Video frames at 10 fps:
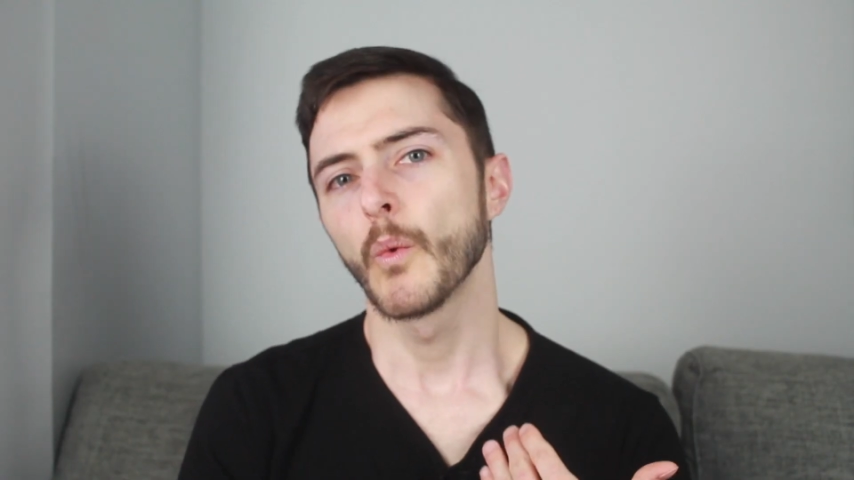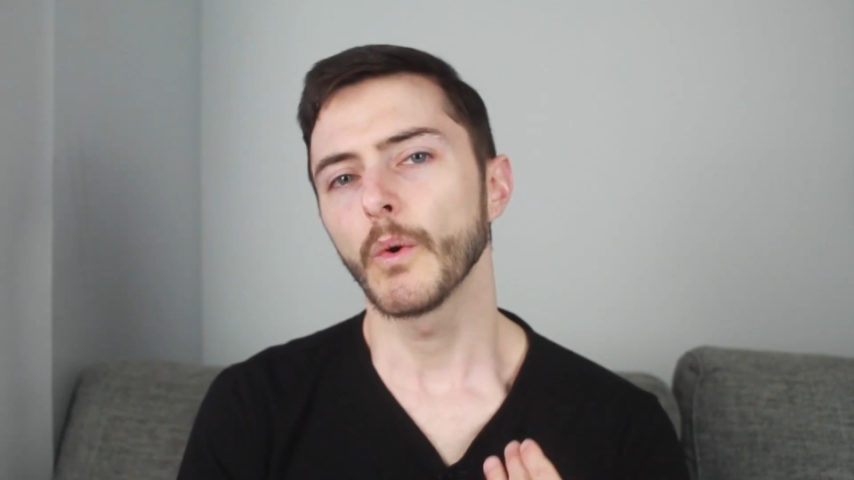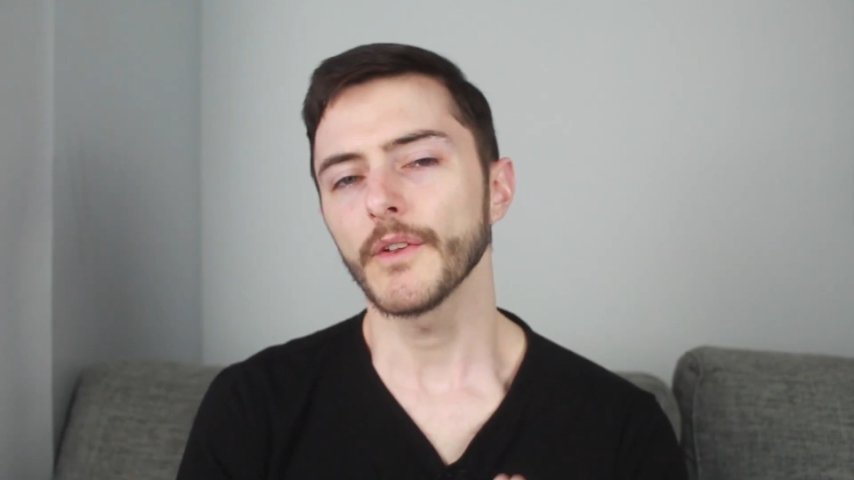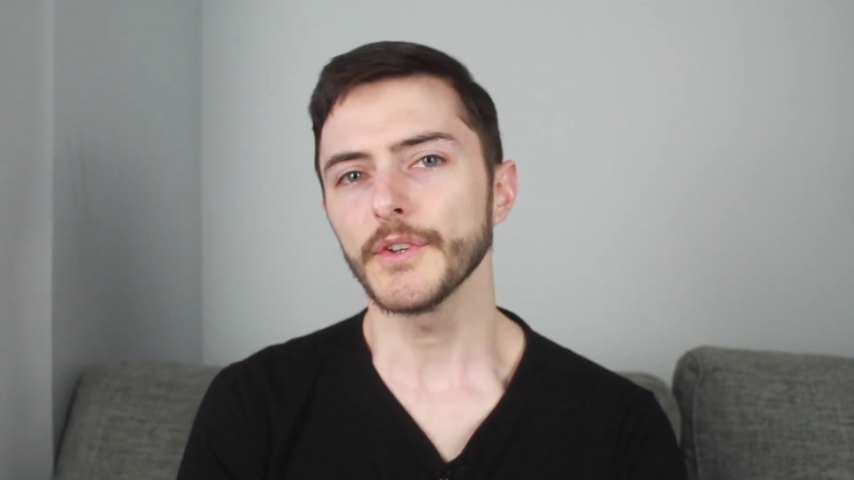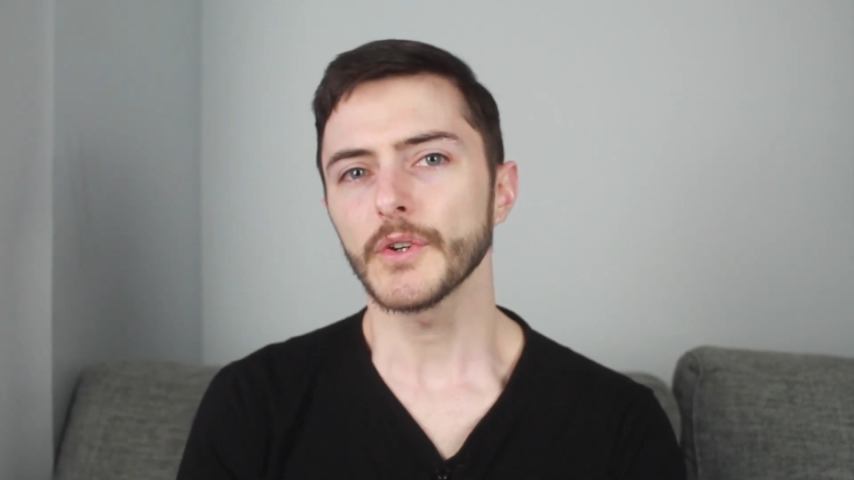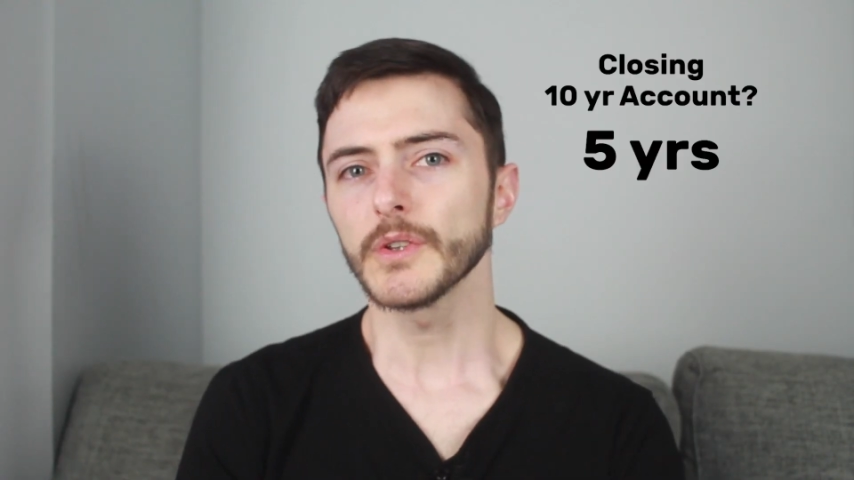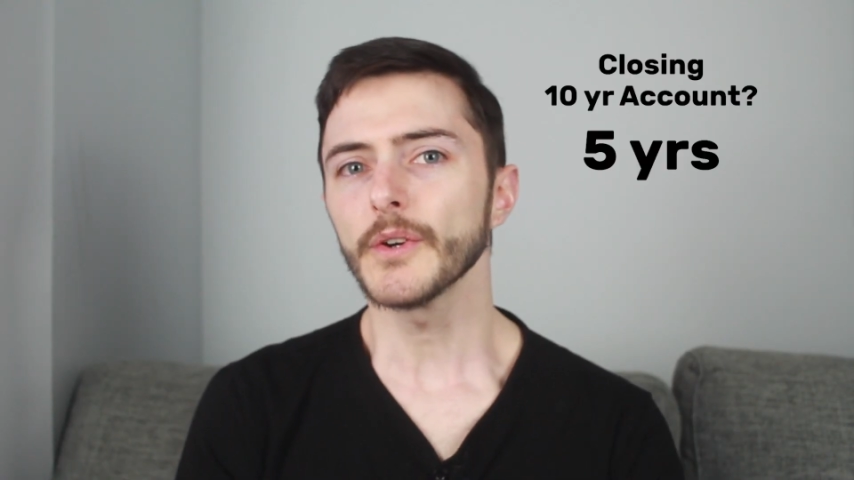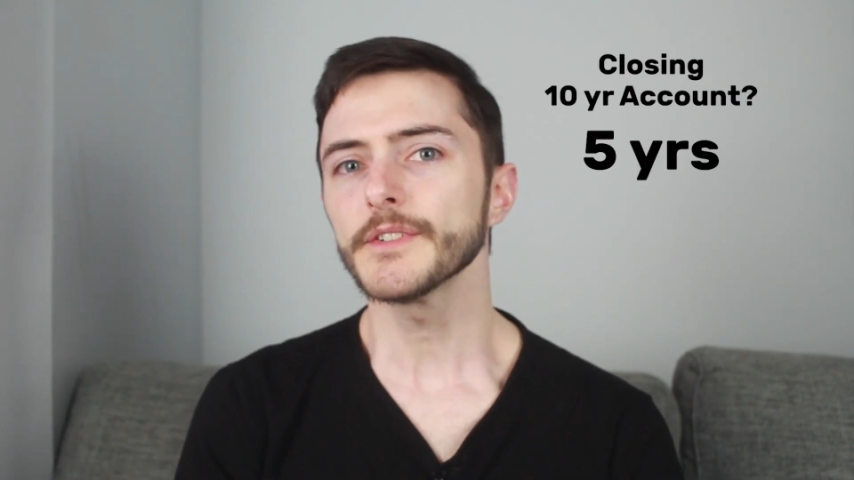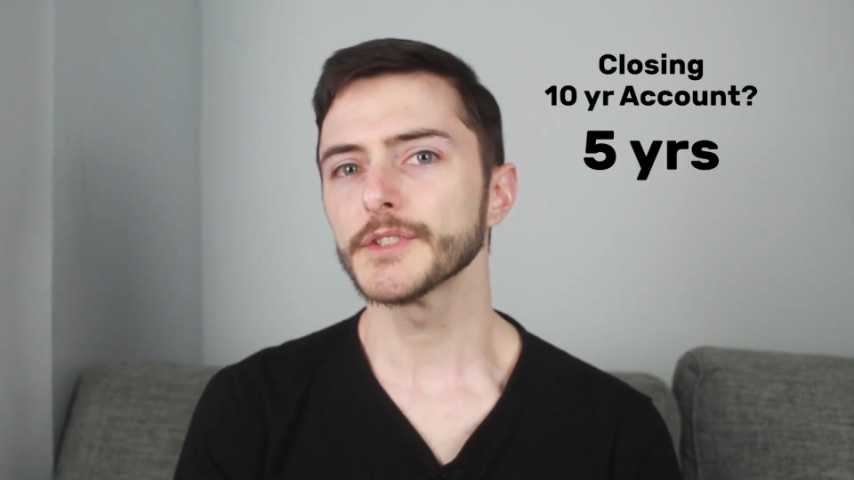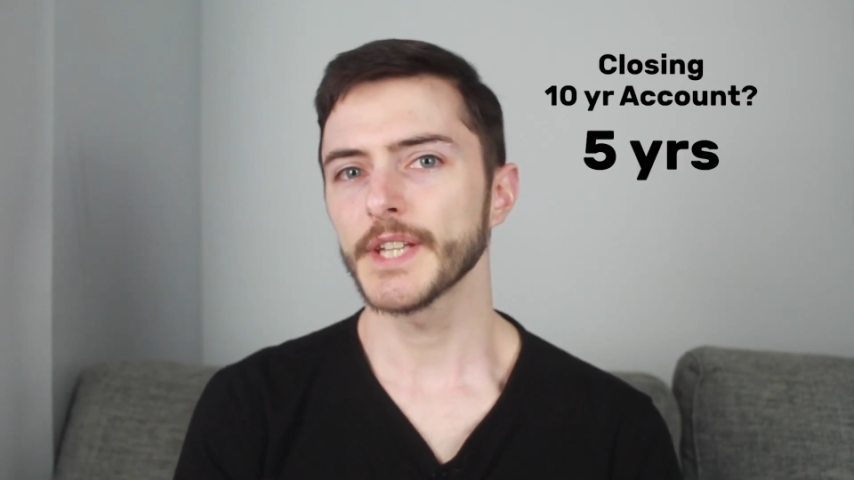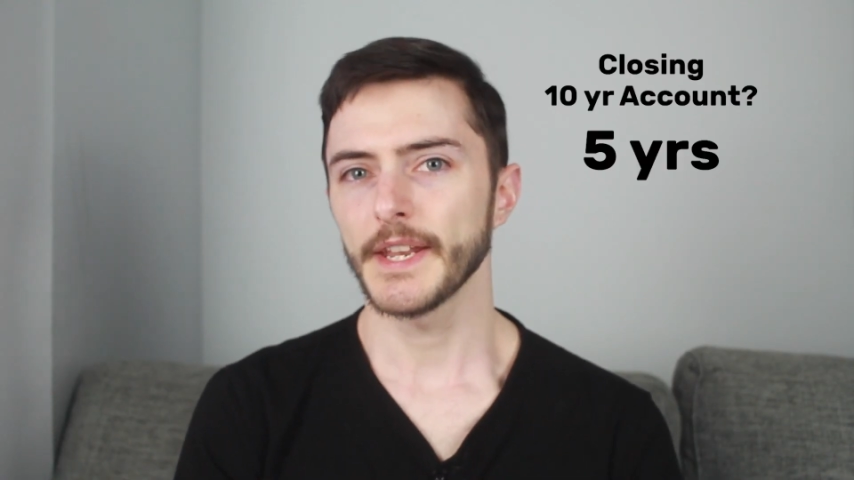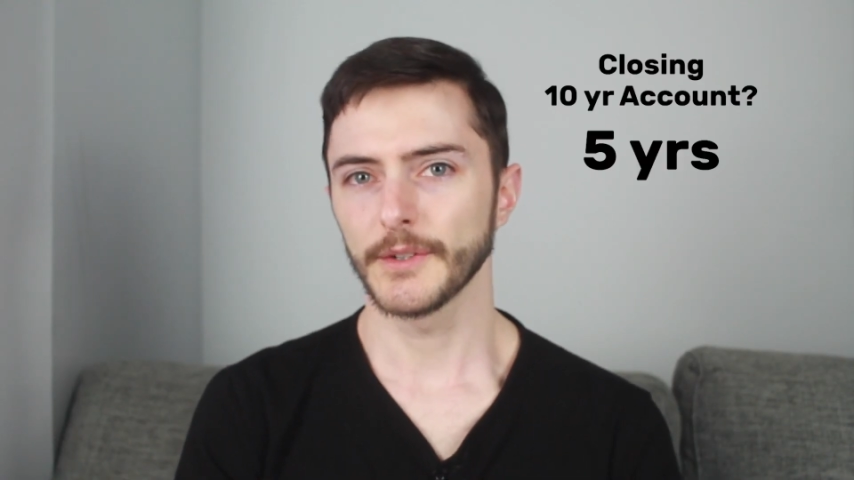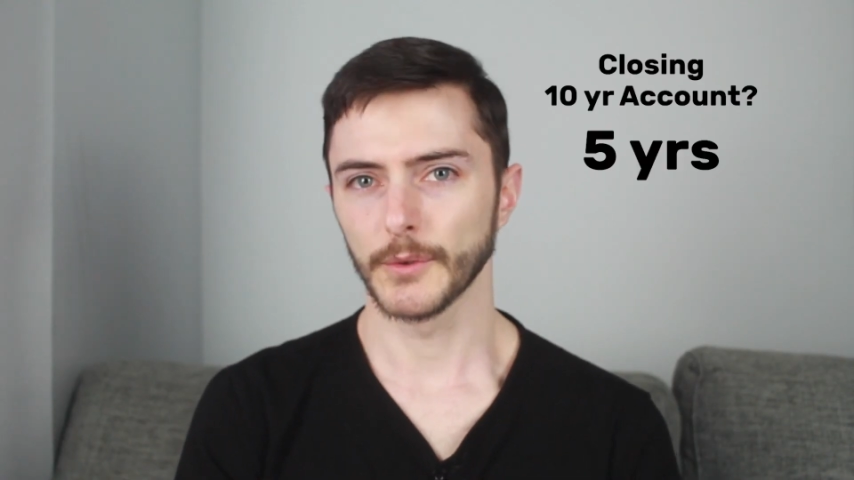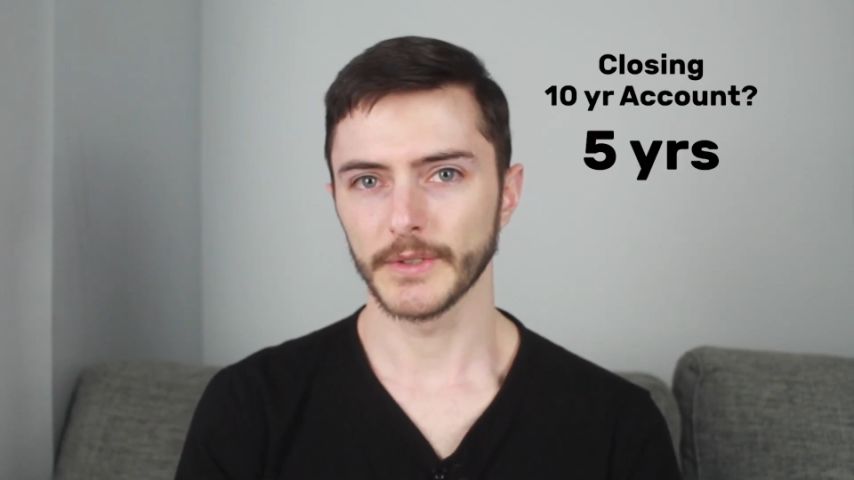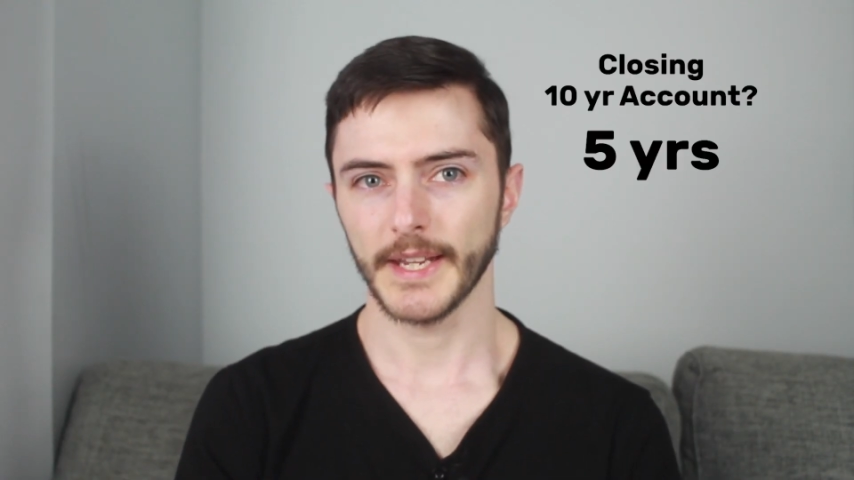Well, if you close your
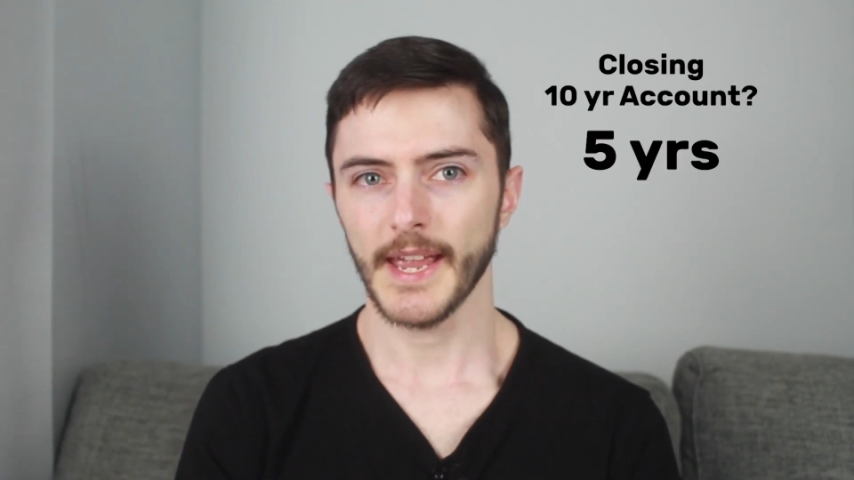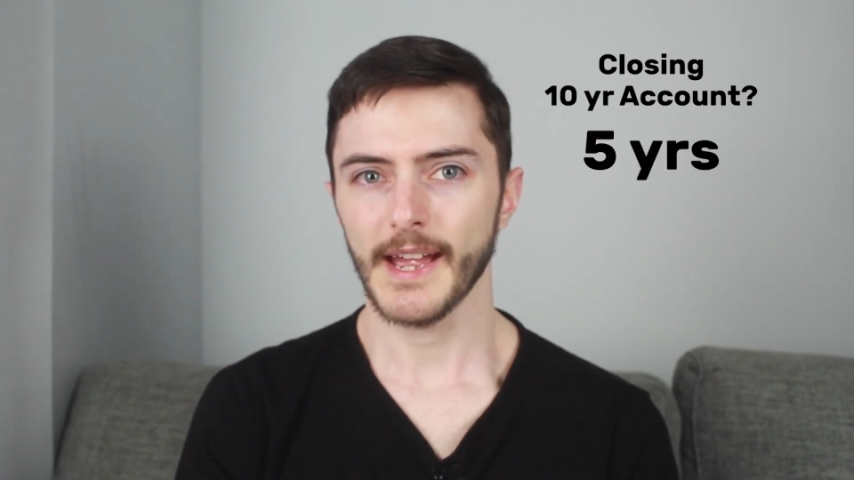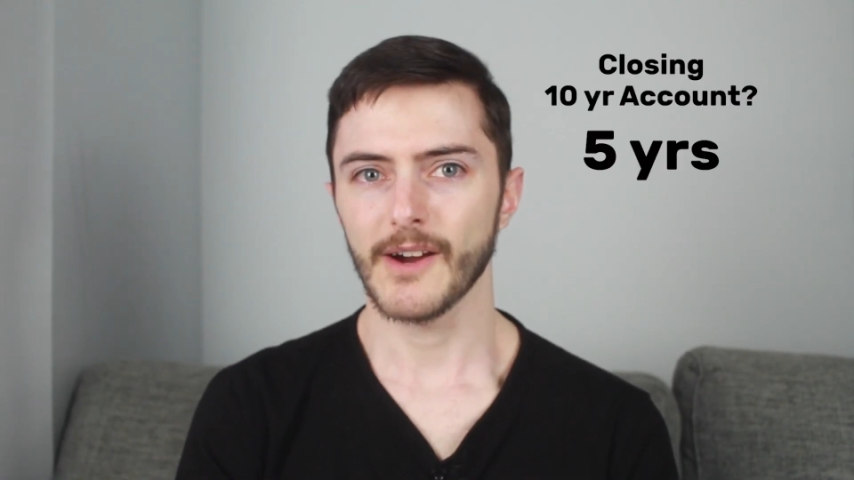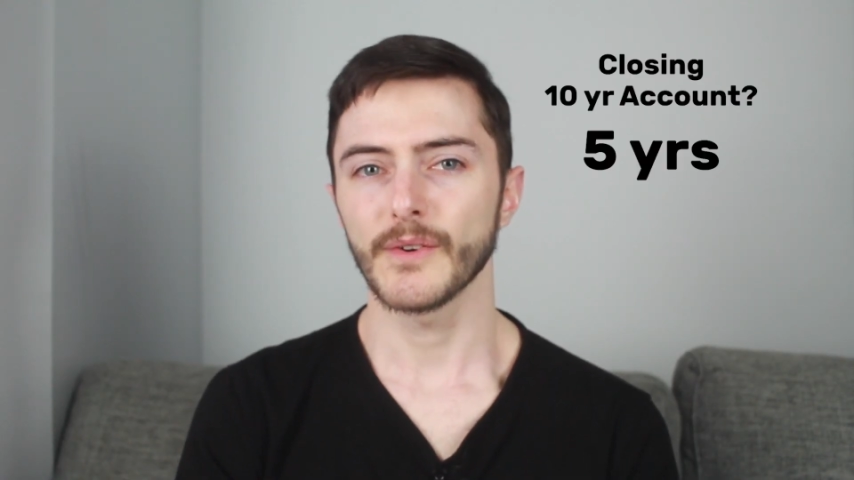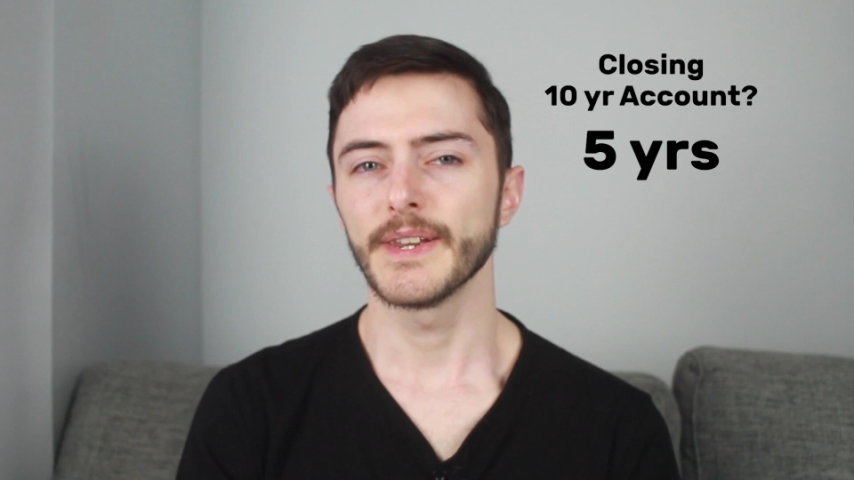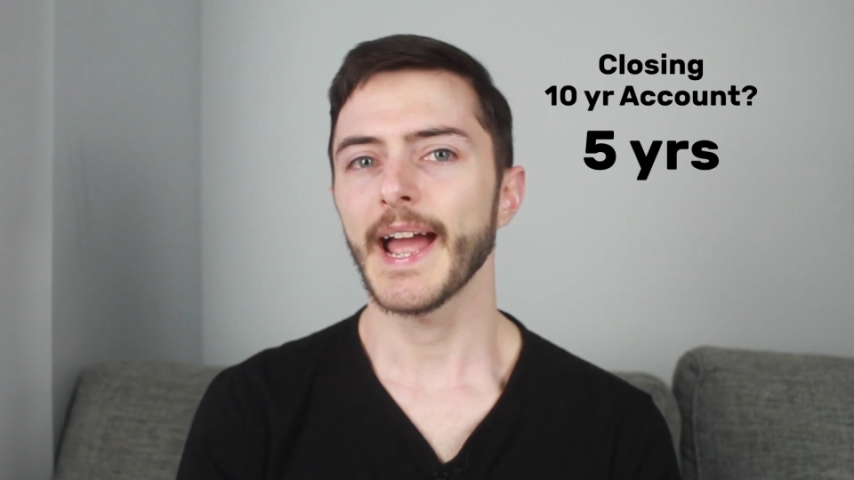10-year-old account,